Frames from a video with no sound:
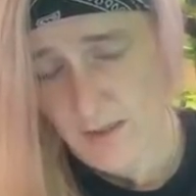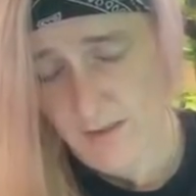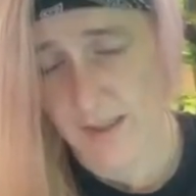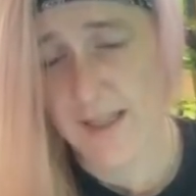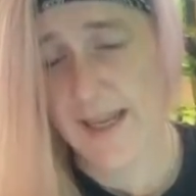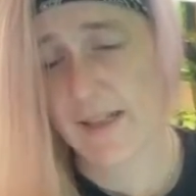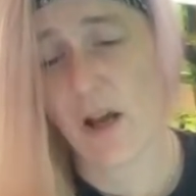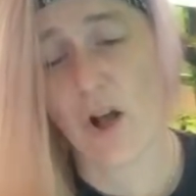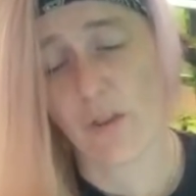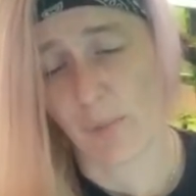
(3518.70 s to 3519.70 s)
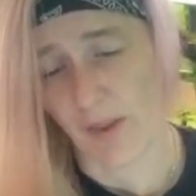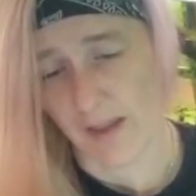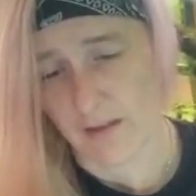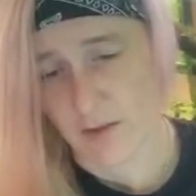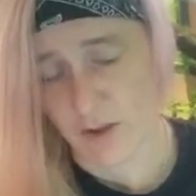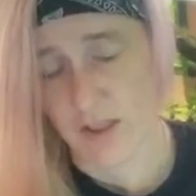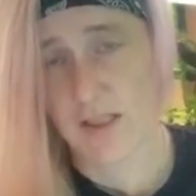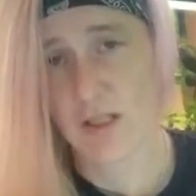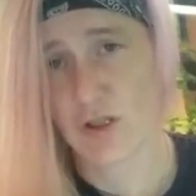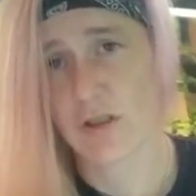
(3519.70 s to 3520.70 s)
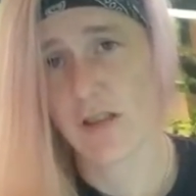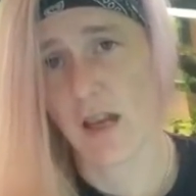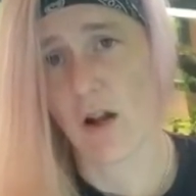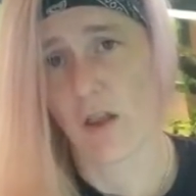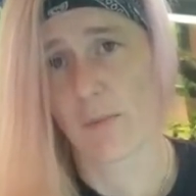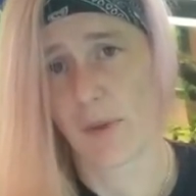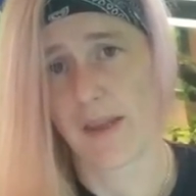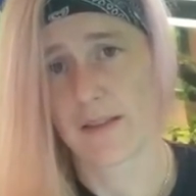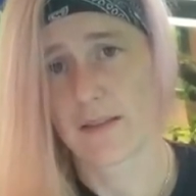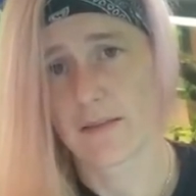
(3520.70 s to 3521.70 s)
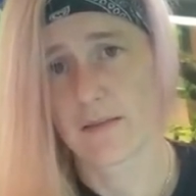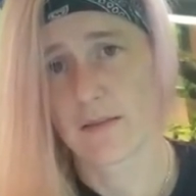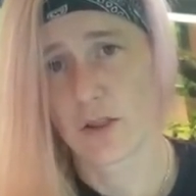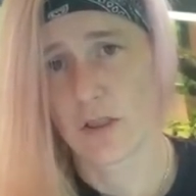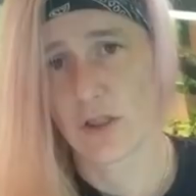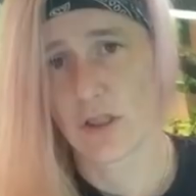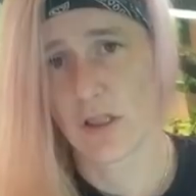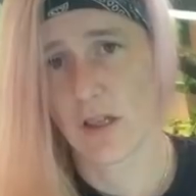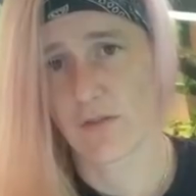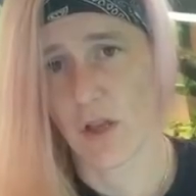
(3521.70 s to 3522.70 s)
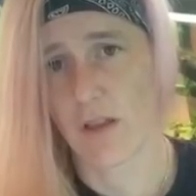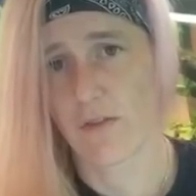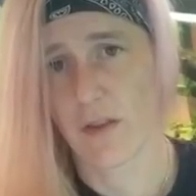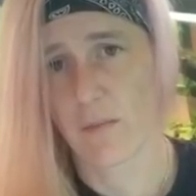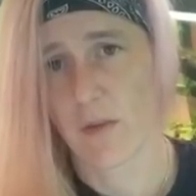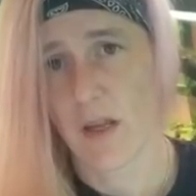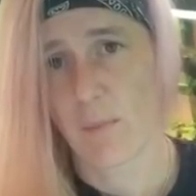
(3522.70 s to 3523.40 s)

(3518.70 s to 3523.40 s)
Send Candy all the plants. She'll take all the plants. She loves all of them.